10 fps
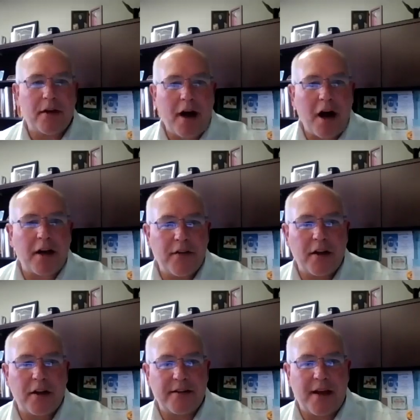I'll give you an
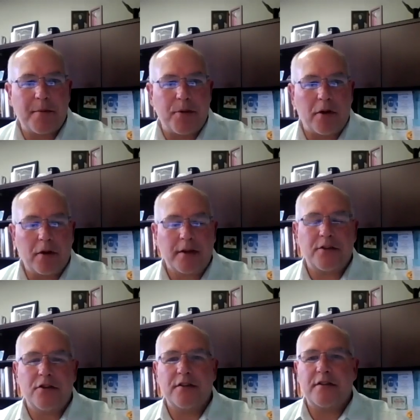example. Let's
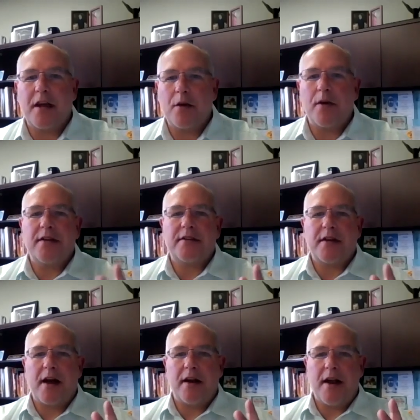just say we
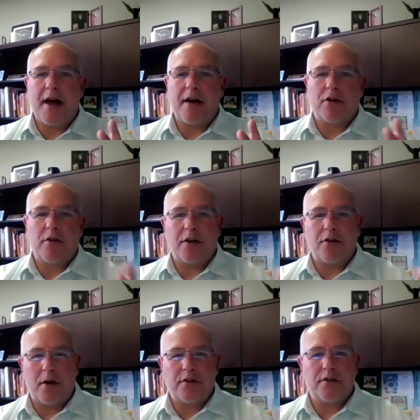decided to have a
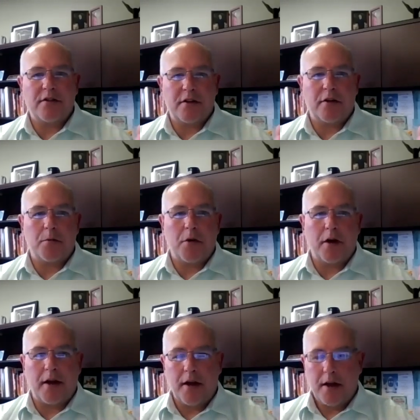graduation
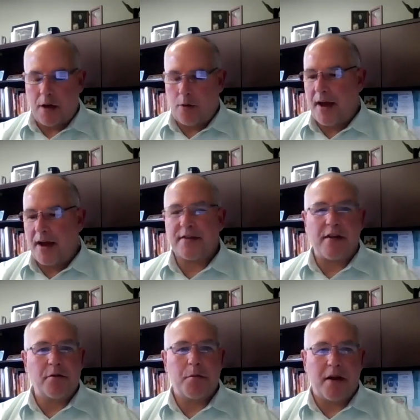ceremony and we asked
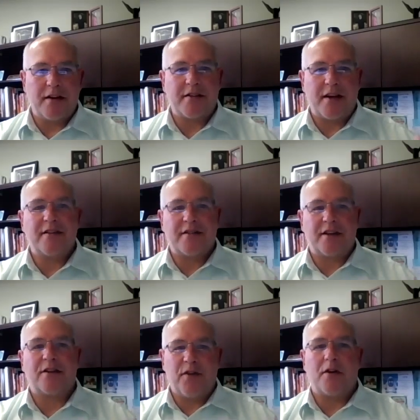everybody to stay
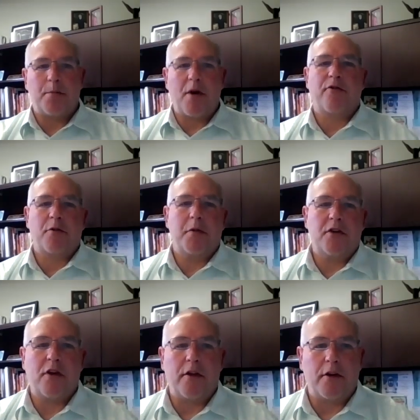6 feet apart from
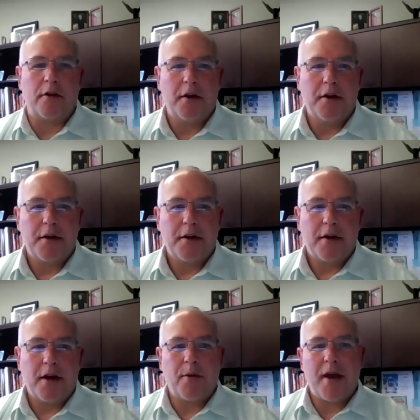each other.
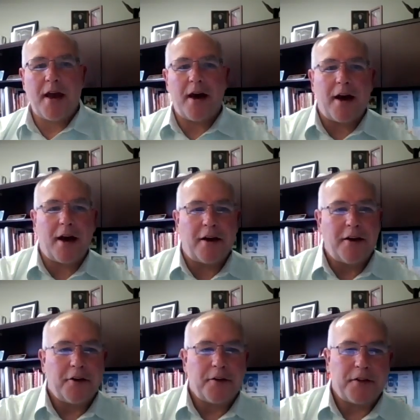And we had
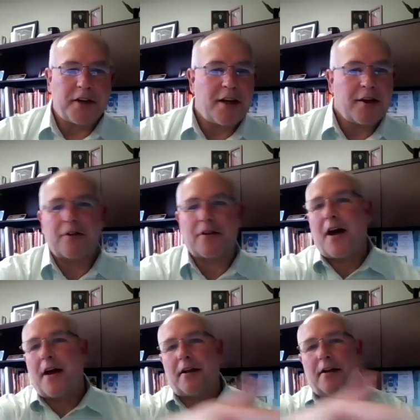the kids
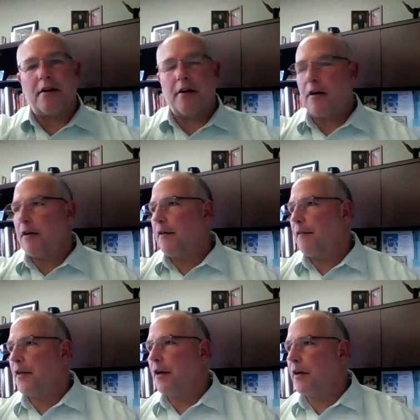lining
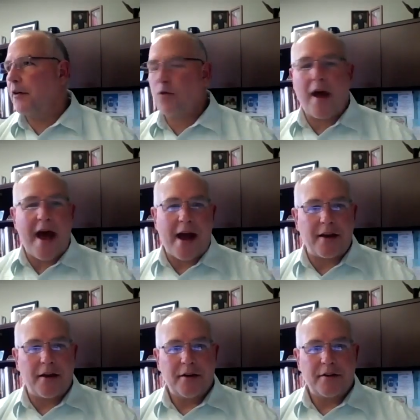the
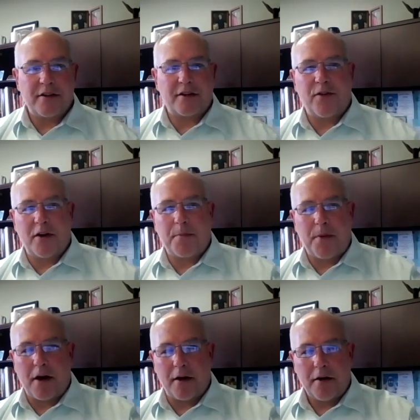track 6 feet
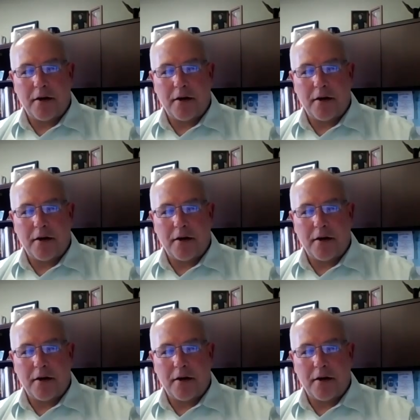apart.